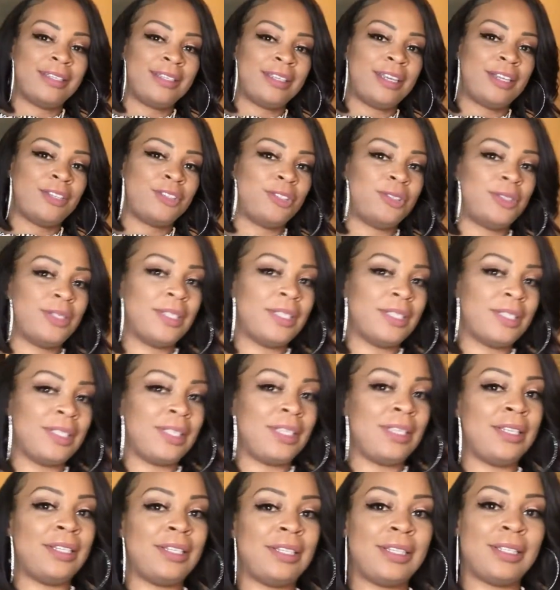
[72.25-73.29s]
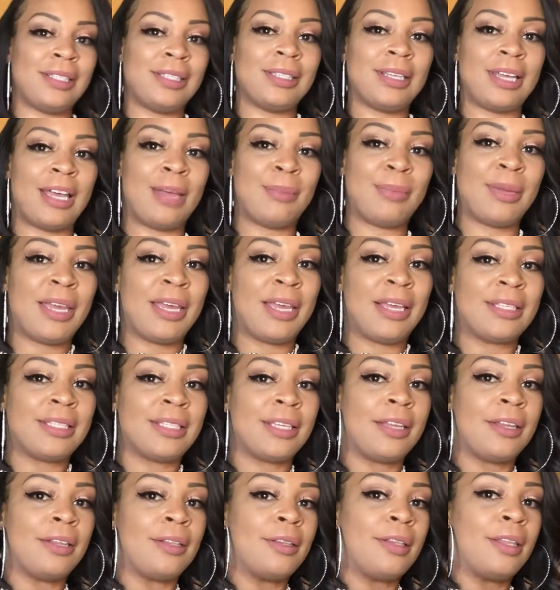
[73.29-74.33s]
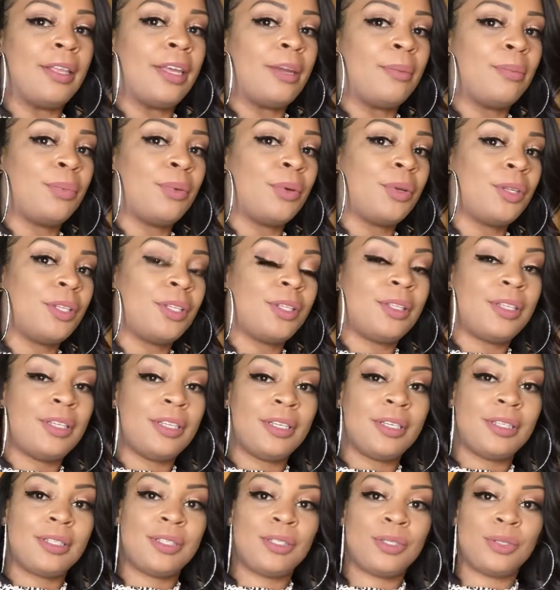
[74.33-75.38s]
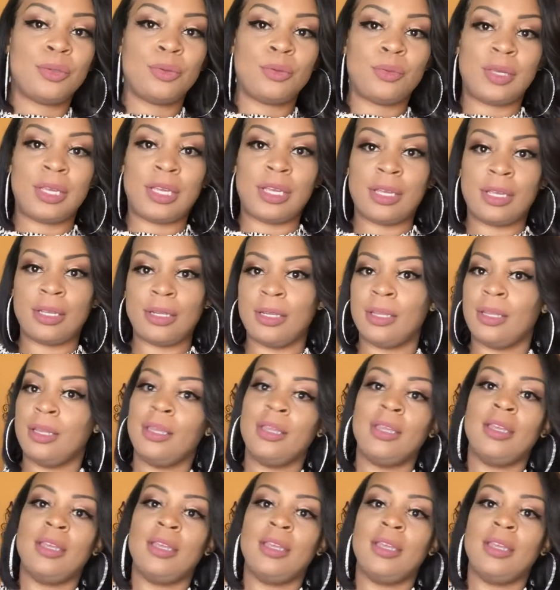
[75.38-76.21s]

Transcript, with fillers: As you can see, this top has a leopard look to it.